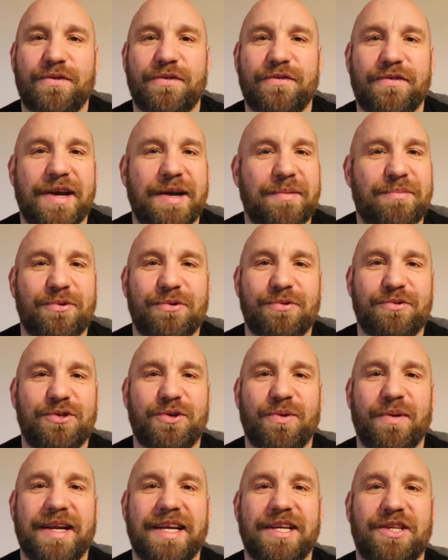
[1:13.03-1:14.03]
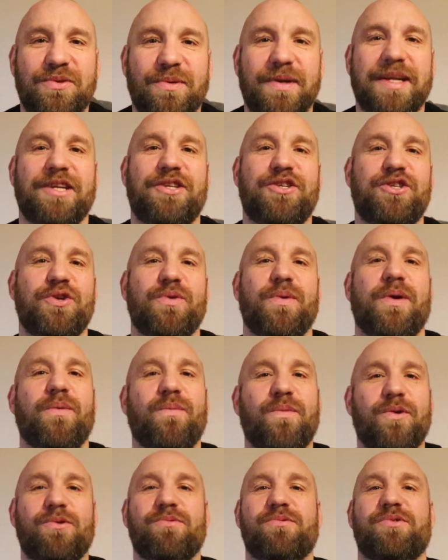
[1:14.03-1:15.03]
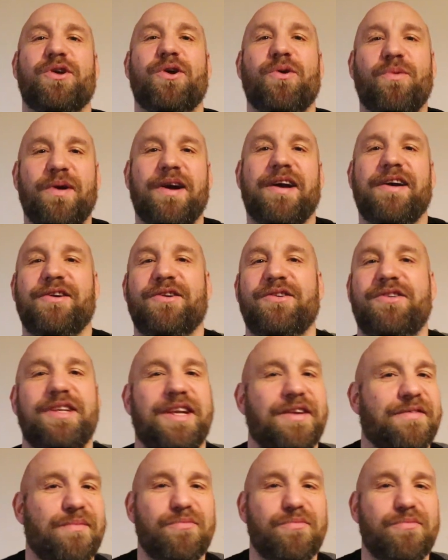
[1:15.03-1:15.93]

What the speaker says: of April 2022 in Wilmslow, where I used to live.